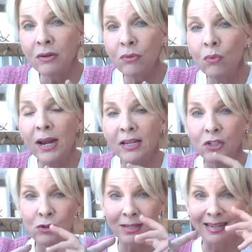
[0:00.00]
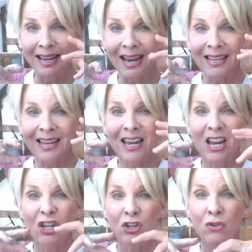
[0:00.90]
ways you can get
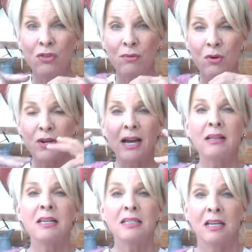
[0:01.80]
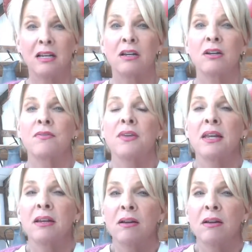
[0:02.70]
the modalities that